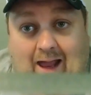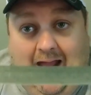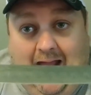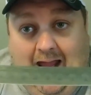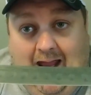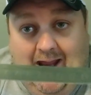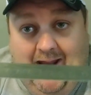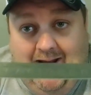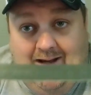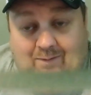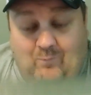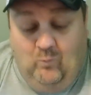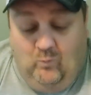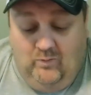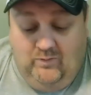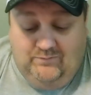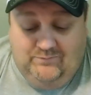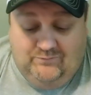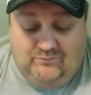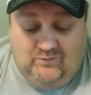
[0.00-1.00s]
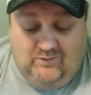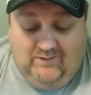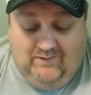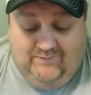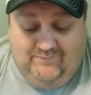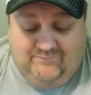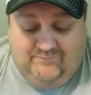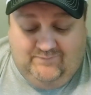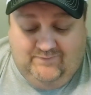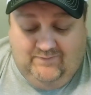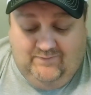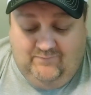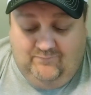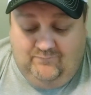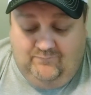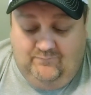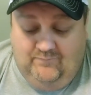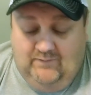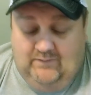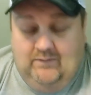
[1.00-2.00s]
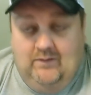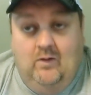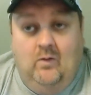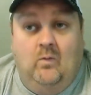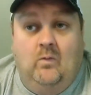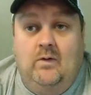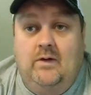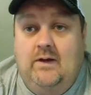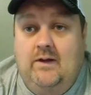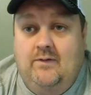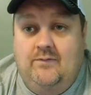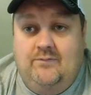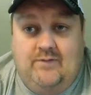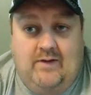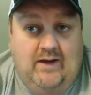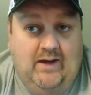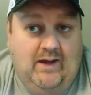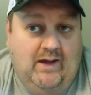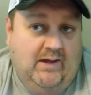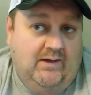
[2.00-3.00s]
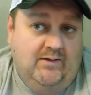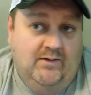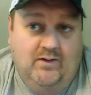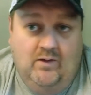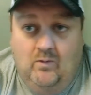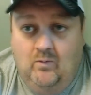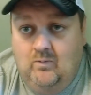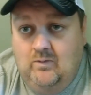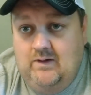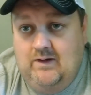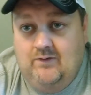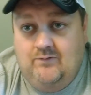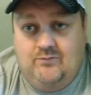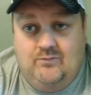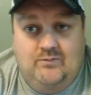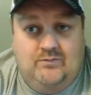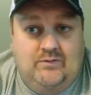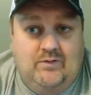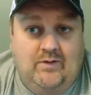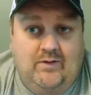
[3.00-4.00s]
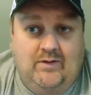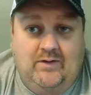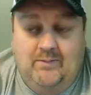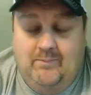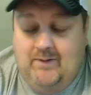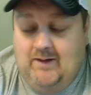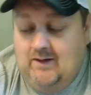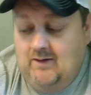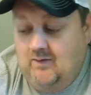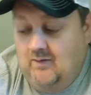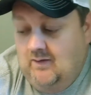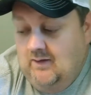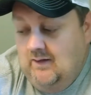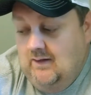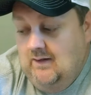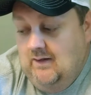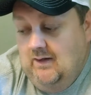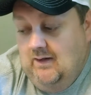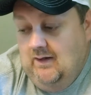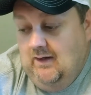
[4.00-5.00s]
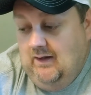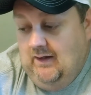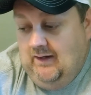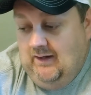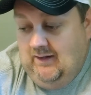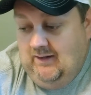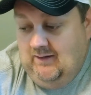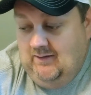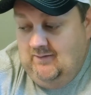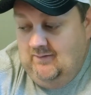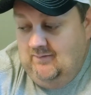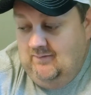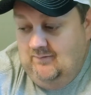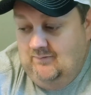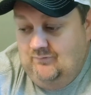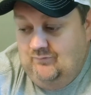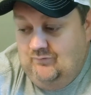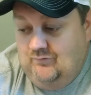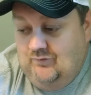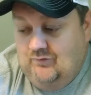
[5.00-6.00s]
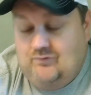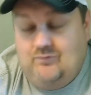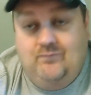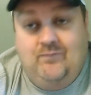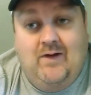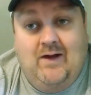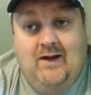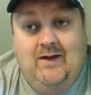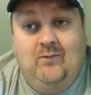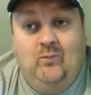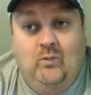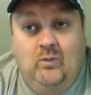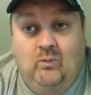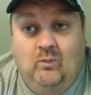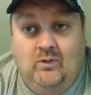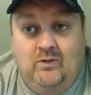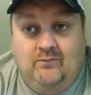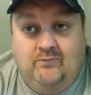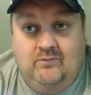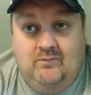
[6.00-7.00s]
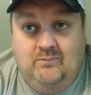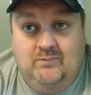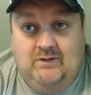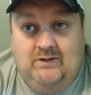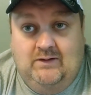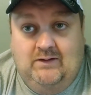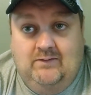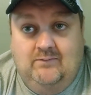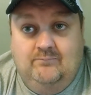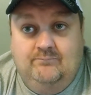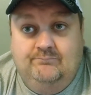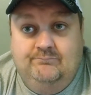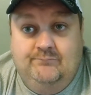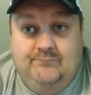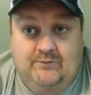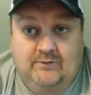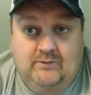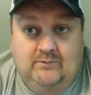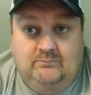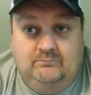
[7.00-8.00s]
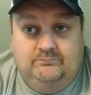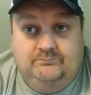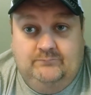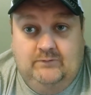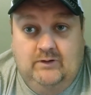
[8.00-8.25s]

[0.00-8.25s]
I wanted to try stuff that no one else had, no one else was talking about, and just find what worked for me. So